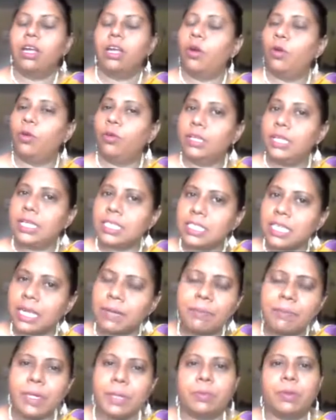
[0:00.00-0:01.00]
Only
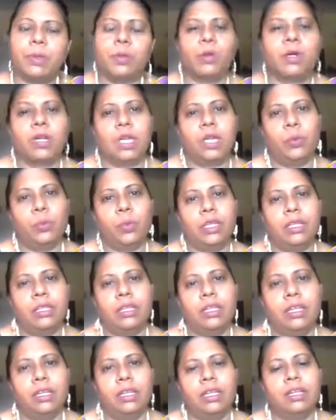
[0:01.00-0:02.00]
some people were given
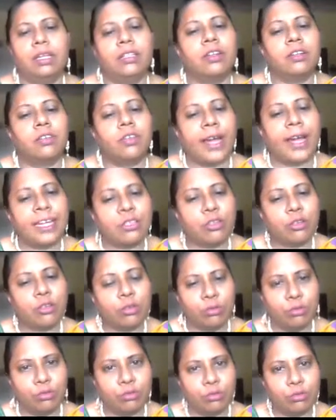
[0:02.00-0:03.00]
the right
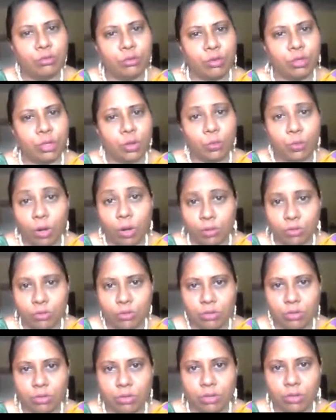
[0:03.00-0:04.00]
to vote,
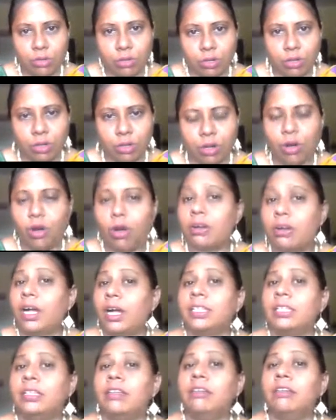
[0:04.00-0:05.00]
or
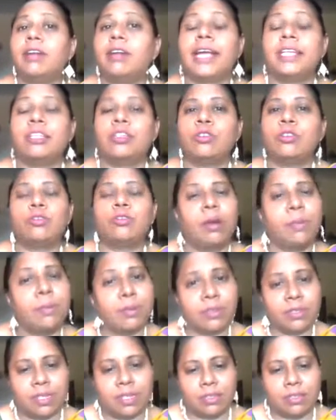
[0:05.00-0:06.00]
rather, right to
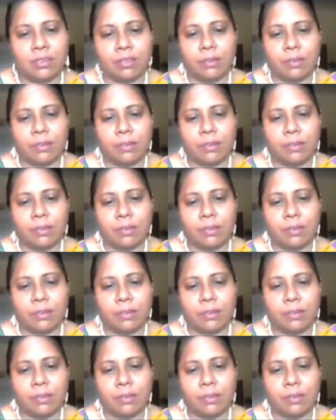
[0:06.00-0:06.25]
represent.